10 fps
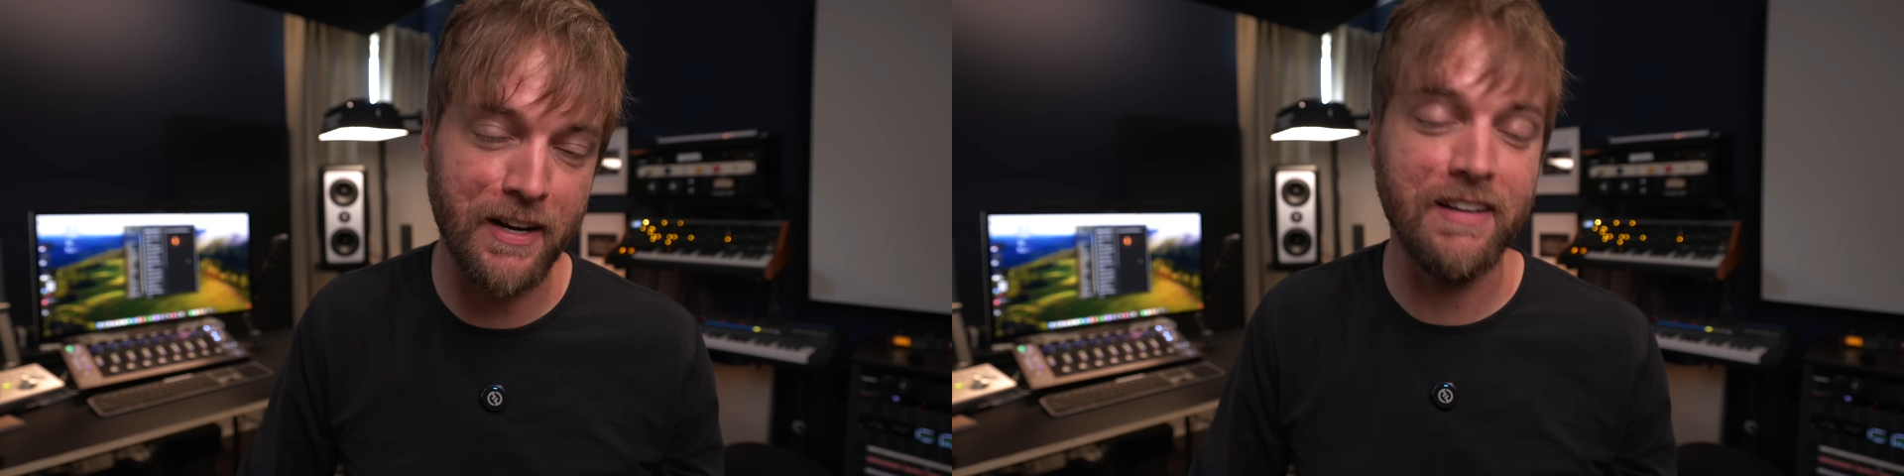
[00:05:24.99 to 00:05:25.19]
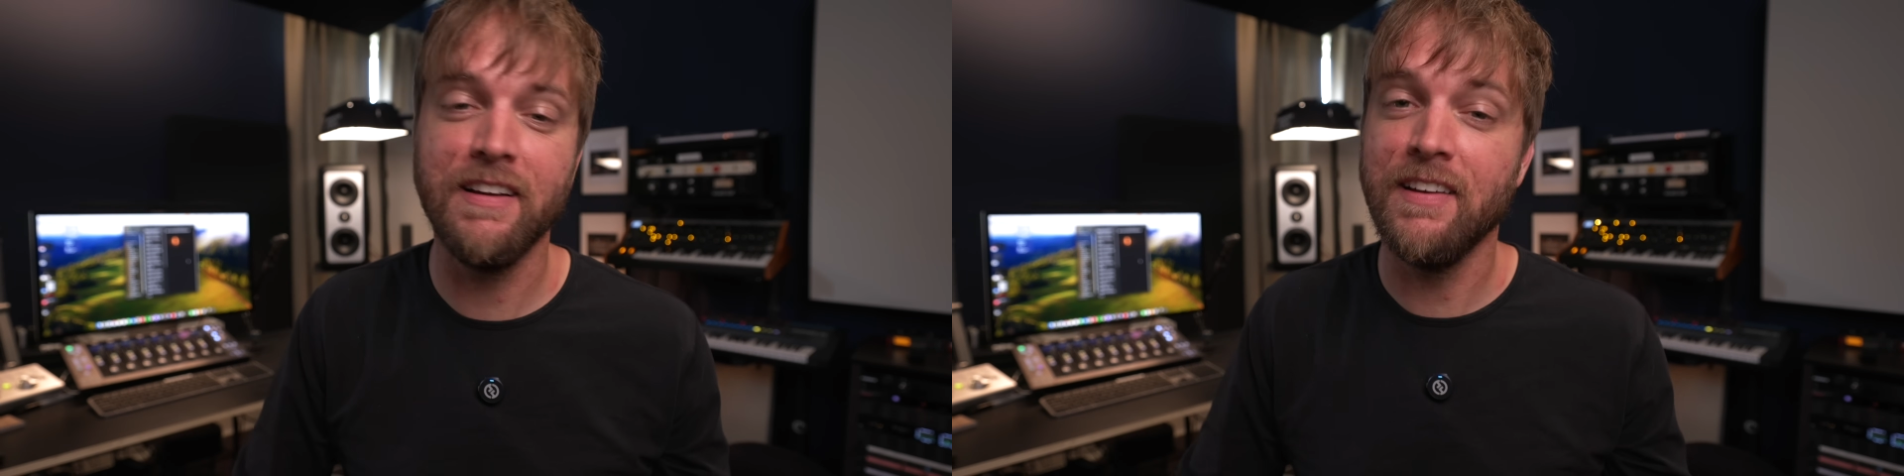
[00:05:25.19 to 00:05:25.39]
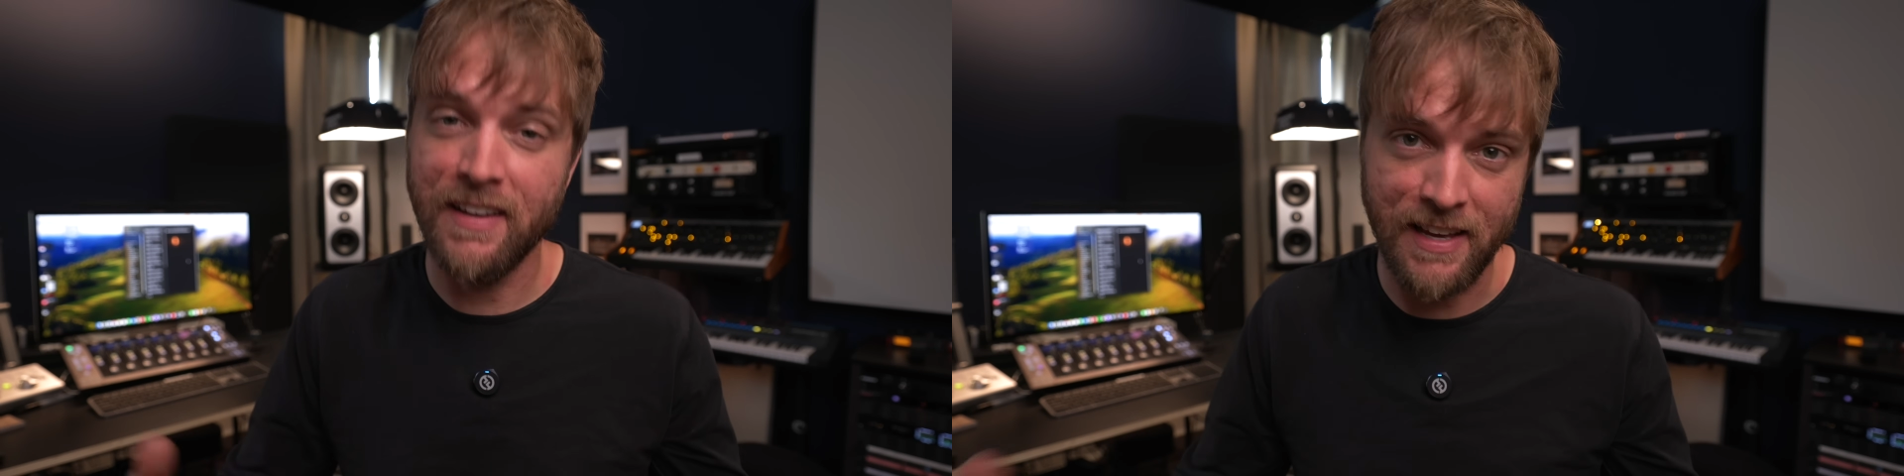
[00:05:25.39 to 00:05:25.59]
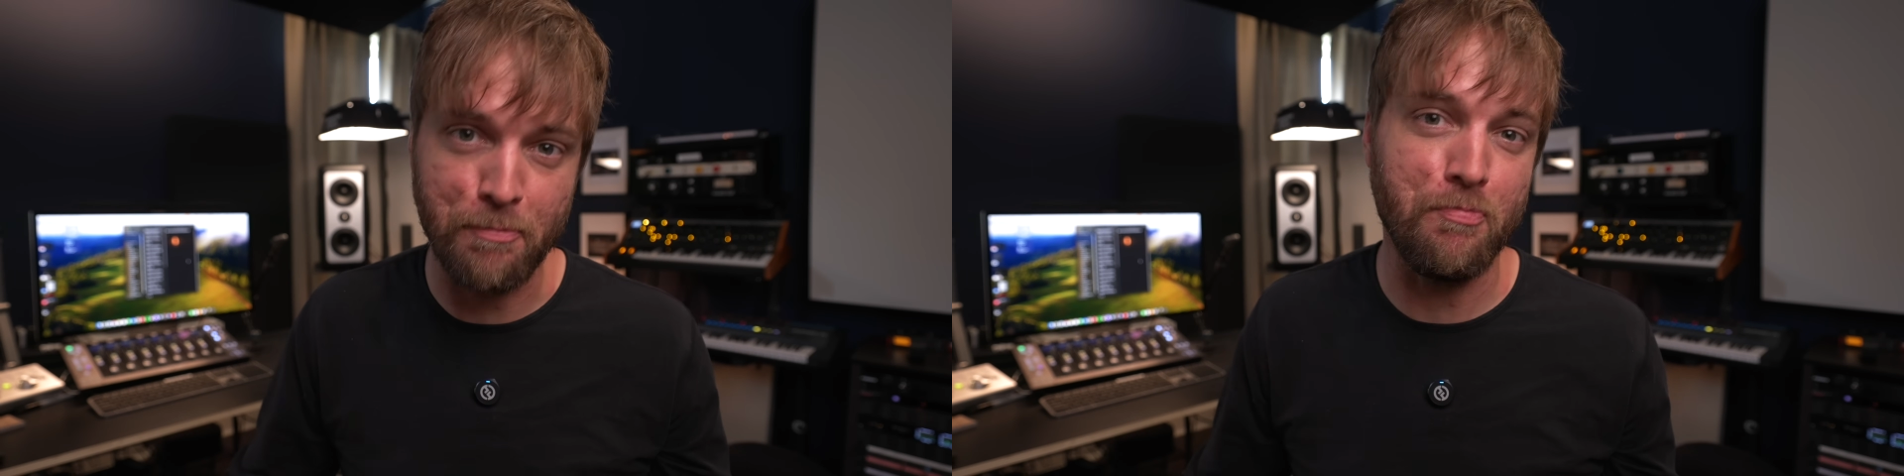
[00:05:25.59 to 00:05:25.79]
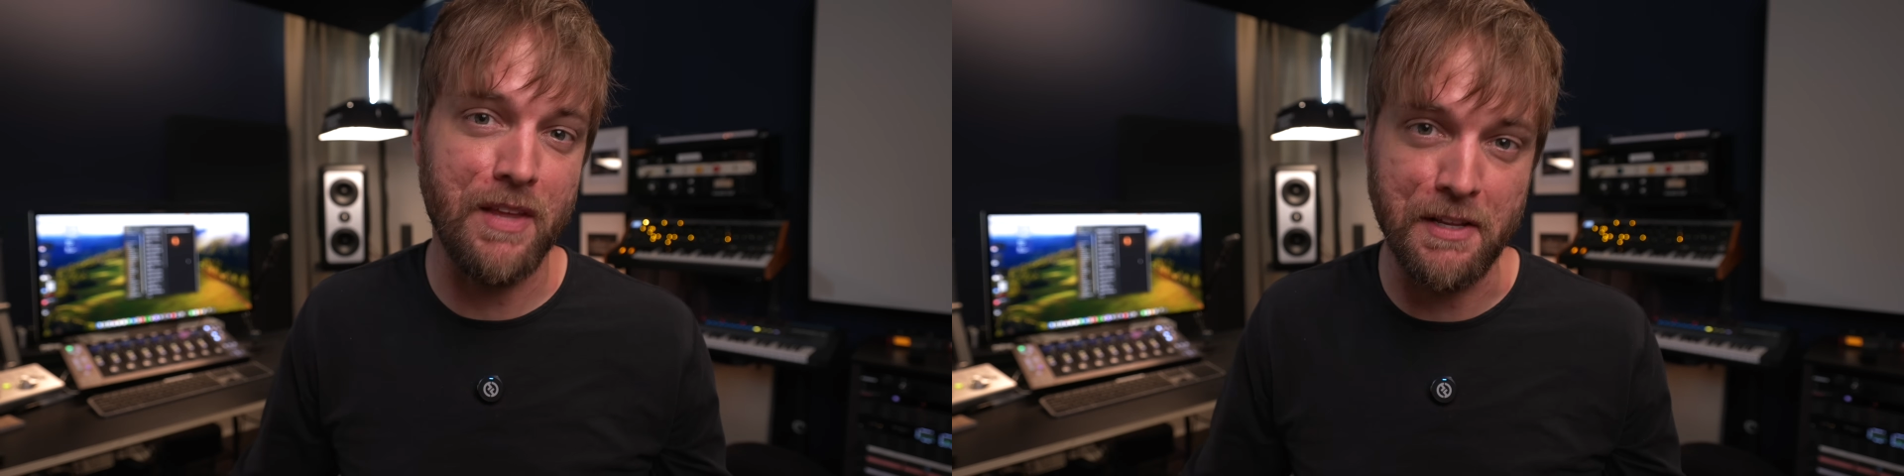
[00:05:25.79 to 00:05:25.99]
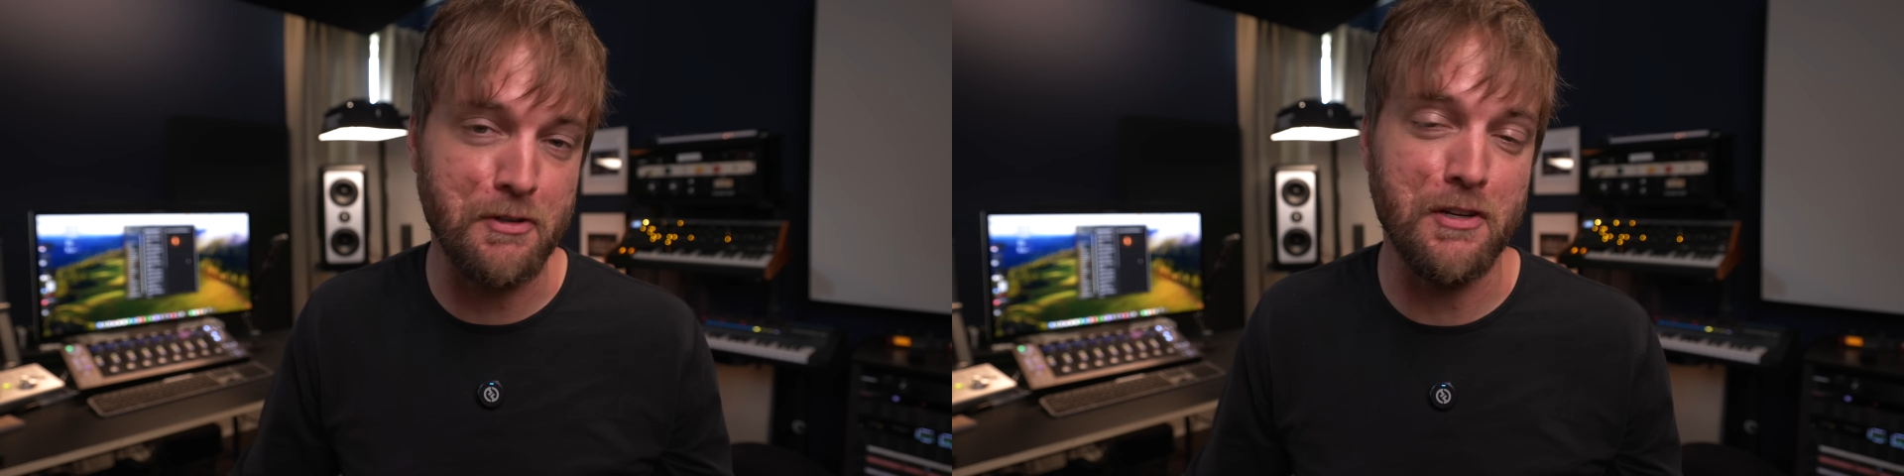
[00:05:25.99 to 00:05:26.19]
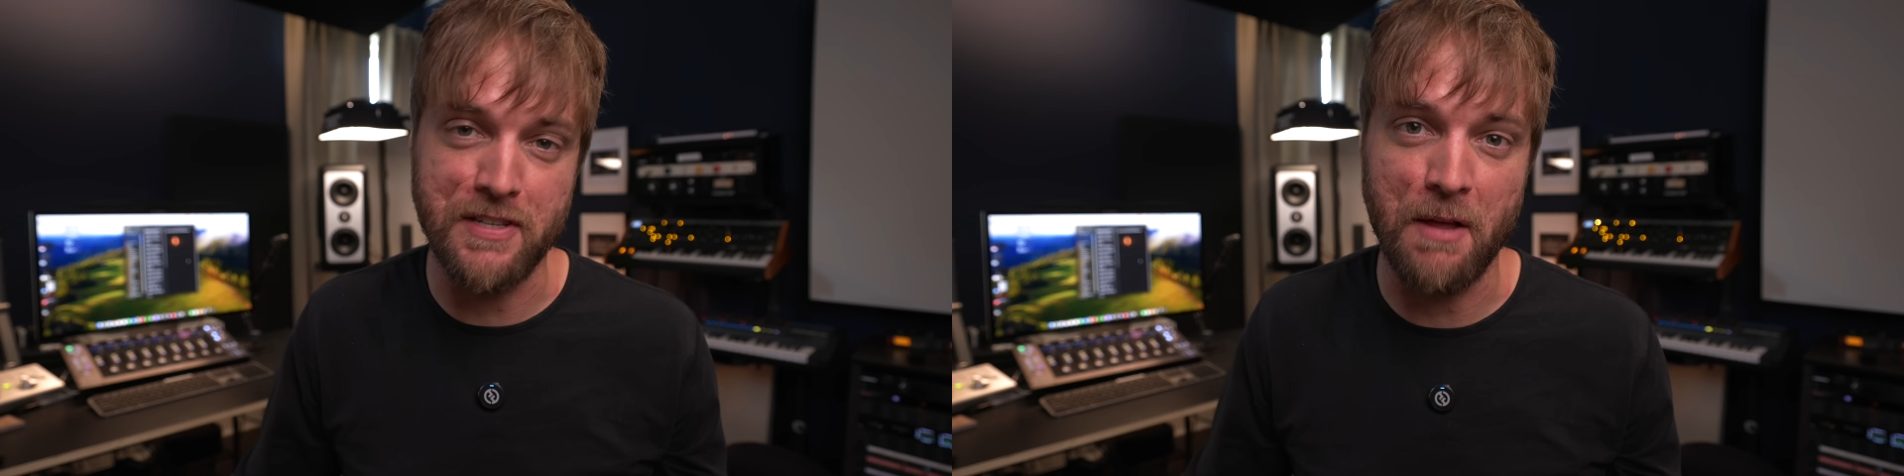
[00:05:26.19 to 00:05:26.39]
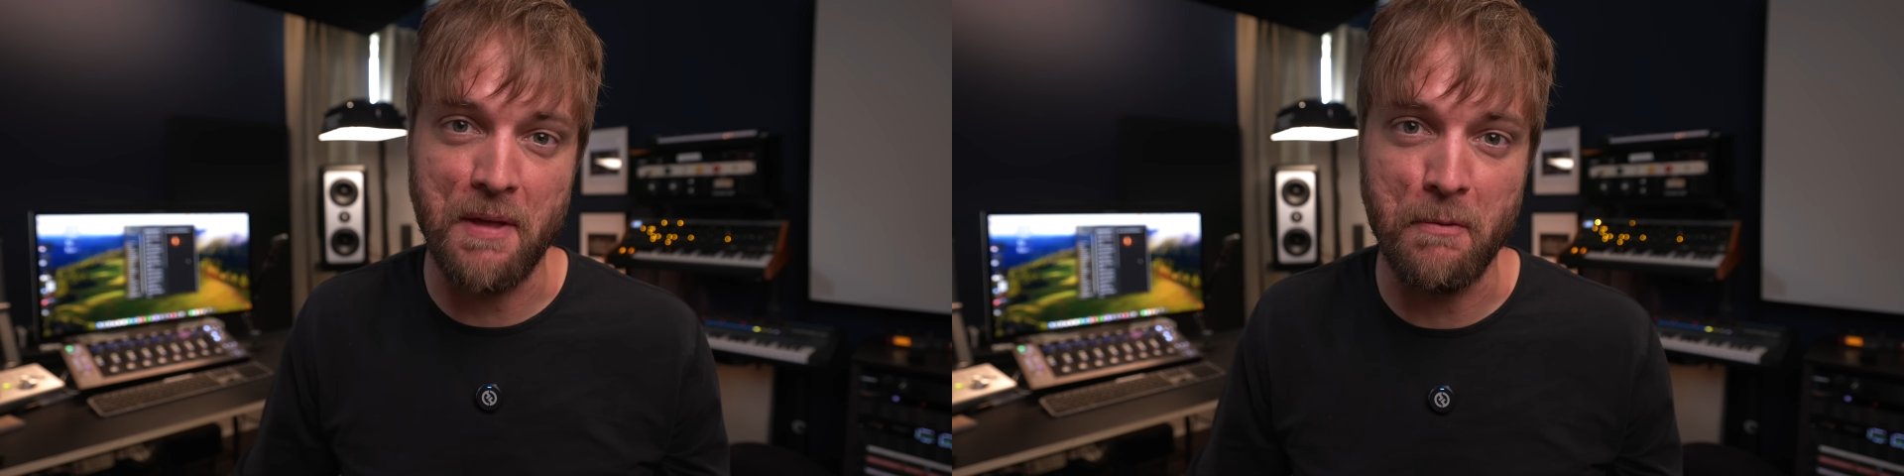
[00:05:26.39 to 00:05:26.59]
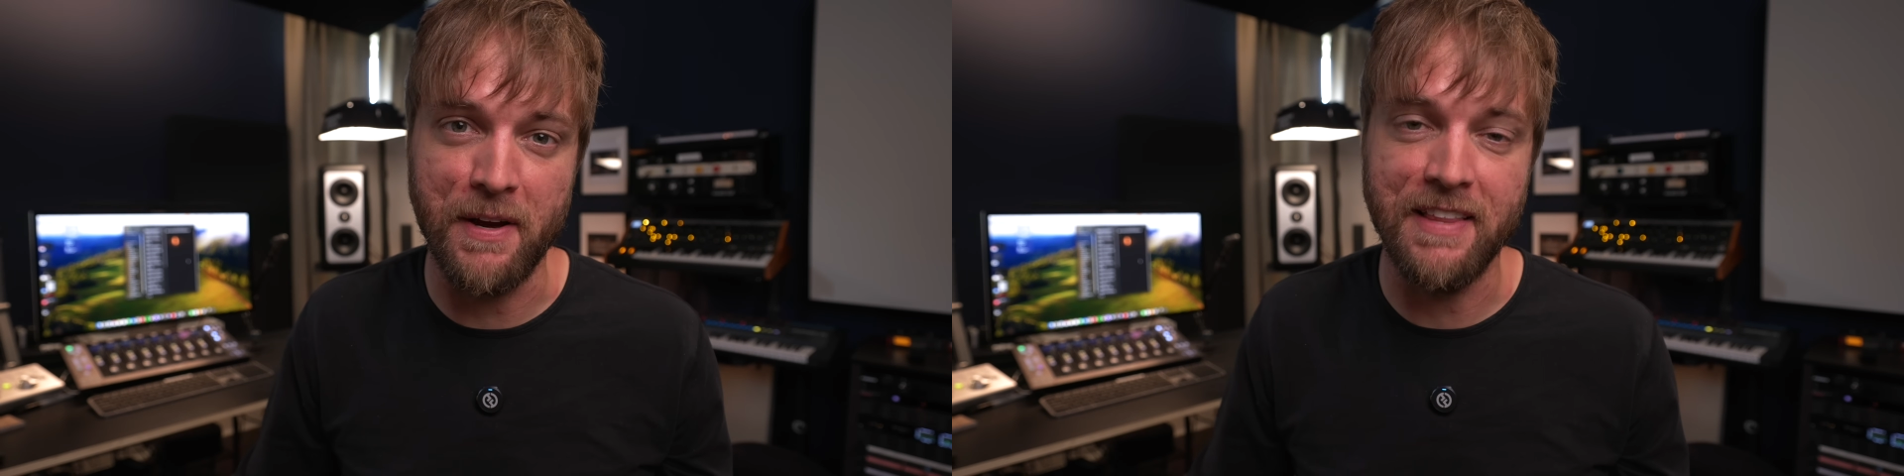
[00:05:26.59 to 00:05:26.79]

it, it's gonna sound that way.